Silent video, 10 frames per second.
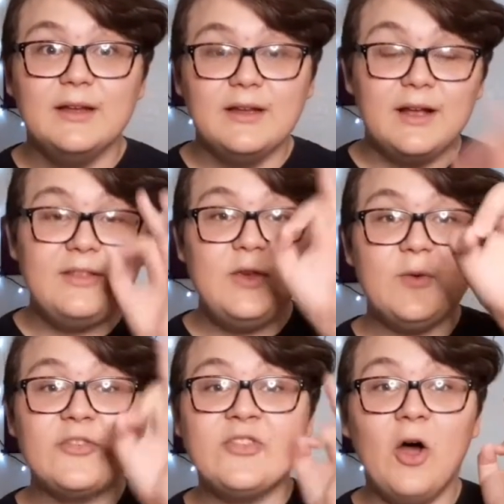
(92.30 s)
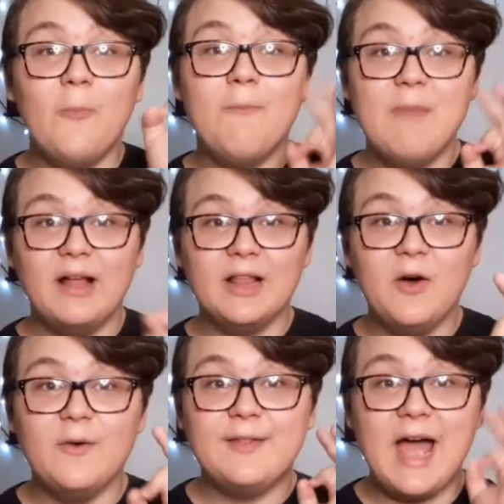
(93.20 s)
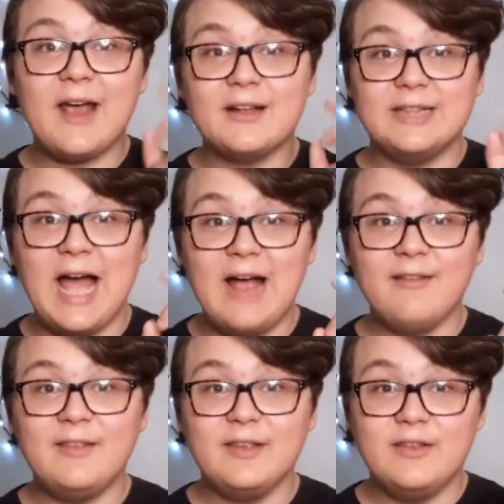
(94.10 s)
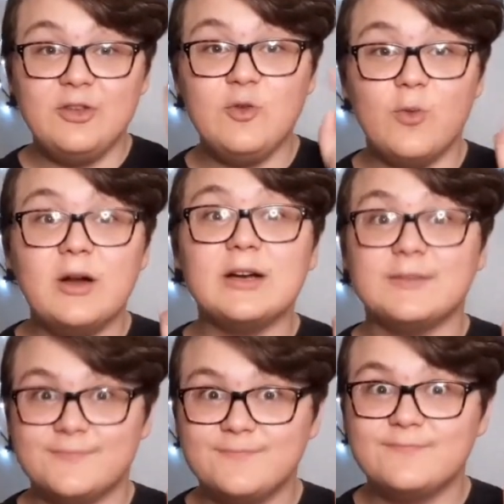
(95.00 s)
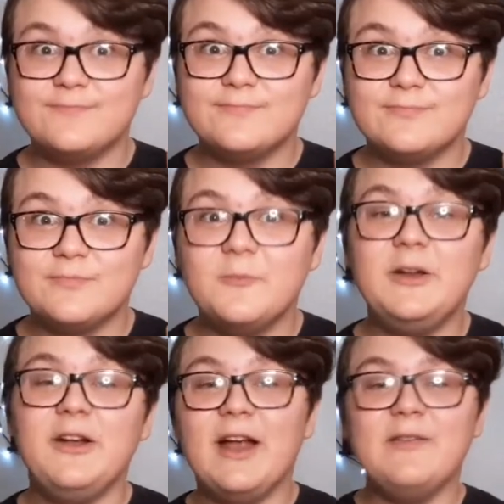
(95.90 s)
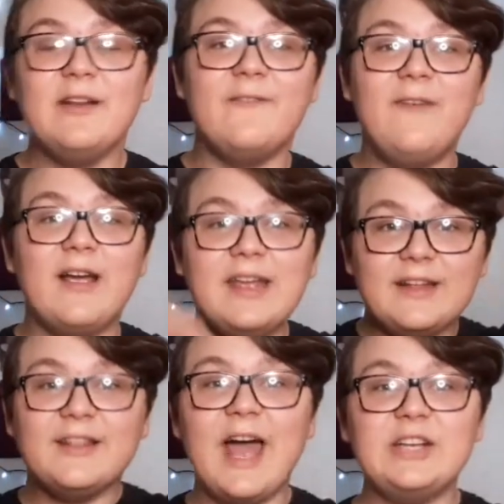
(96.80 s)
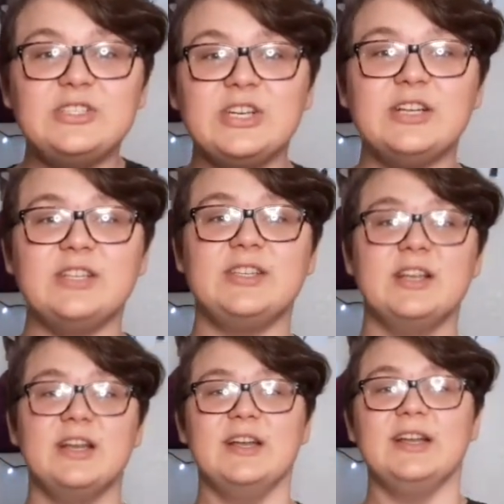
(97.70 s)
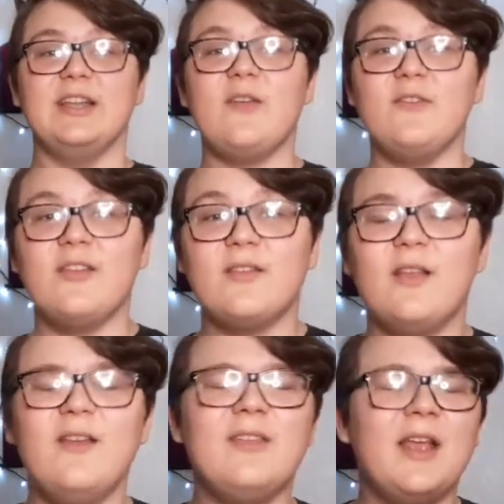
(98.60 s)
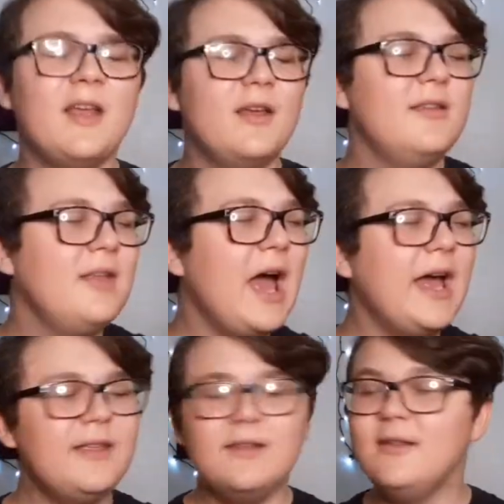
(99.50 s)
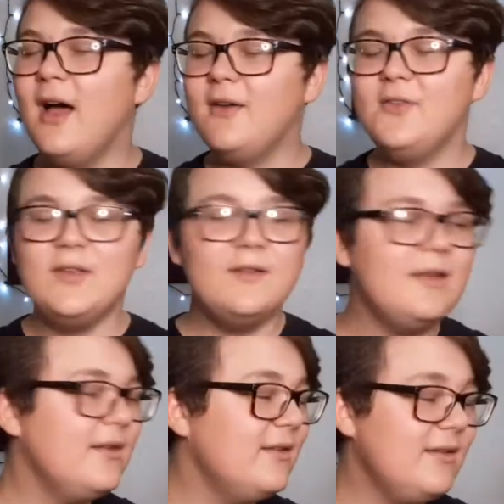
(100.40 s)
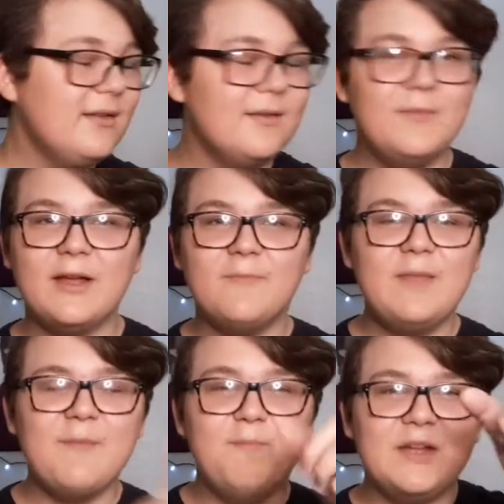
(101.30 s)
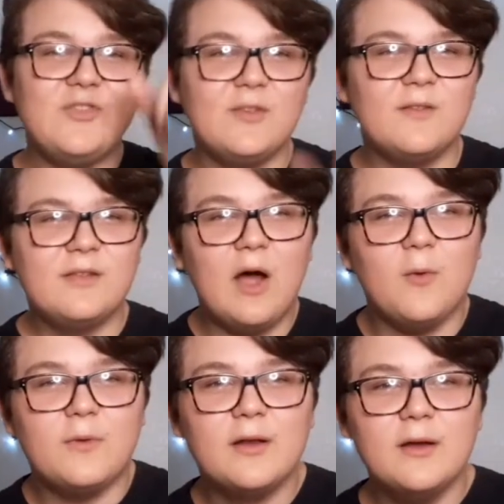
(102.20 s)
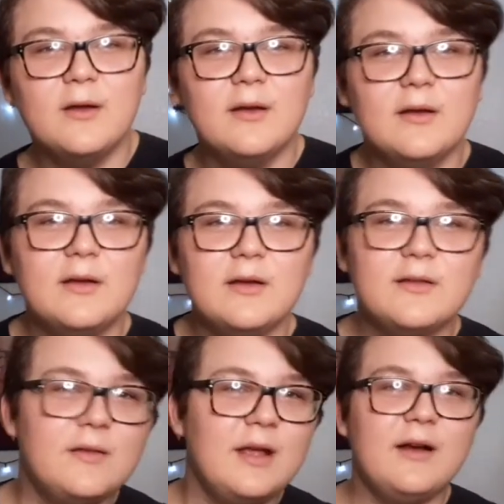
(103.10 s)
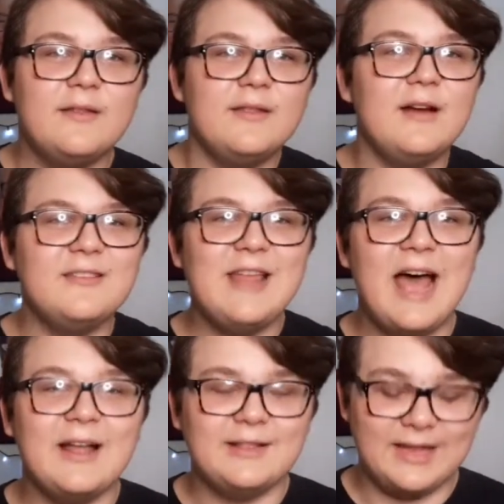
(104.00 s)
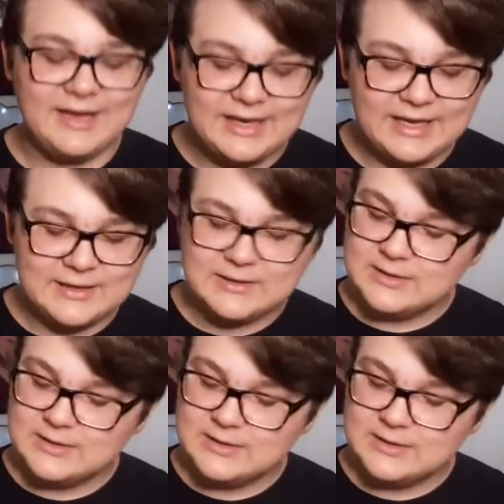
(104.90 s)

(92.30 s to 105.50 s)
Because you were so mellow in that class. You were. When you're doing your fucking lectures, you just, it's like, yeah, you know, she's, she's, she's that, that bitch is stoned. So there's, there's that lady.